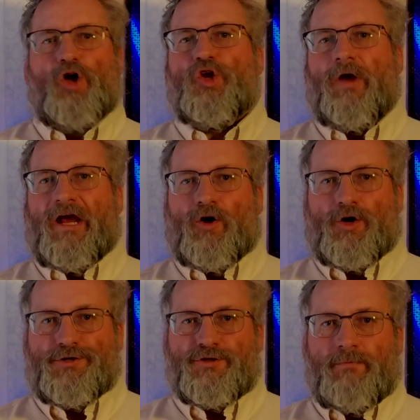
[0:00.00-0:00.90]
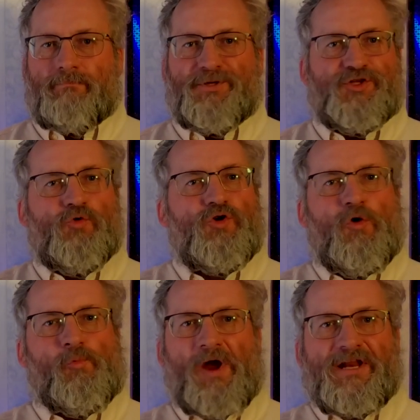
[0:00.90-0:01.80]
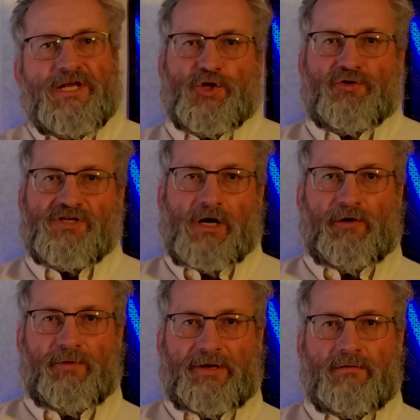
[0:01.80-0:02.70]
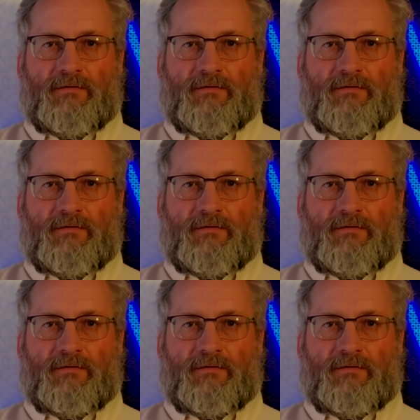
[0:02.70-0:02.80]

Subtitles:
your errors, but don't go writing your diary.